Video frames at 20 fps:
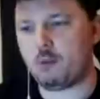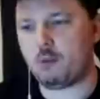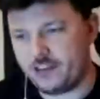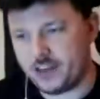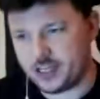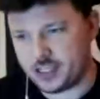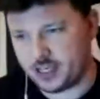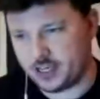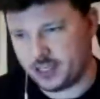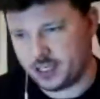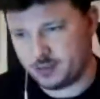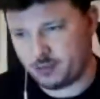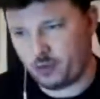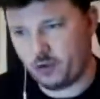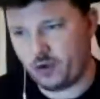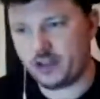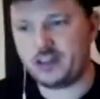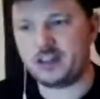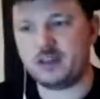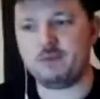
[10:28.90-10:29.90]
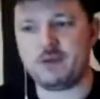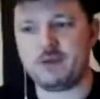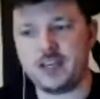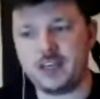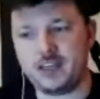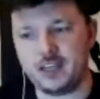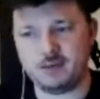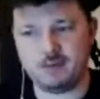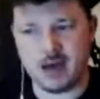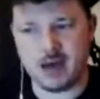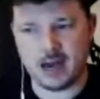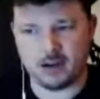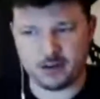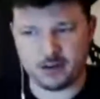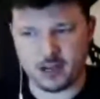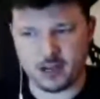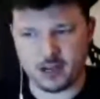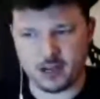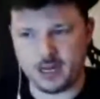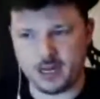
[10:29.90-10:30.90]
comes out to be more point efficient at this
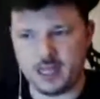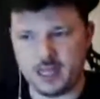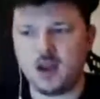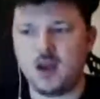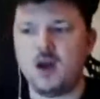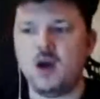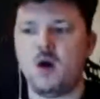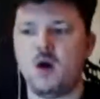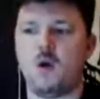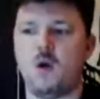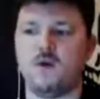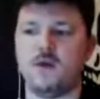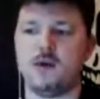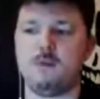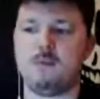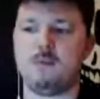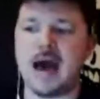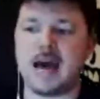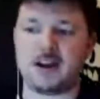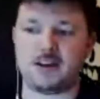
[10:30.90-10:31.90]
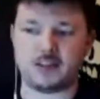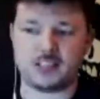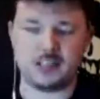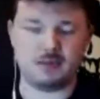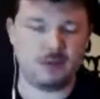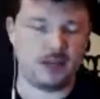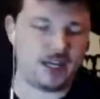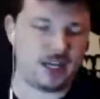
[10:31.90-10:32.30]
point, the Pinion Battle Company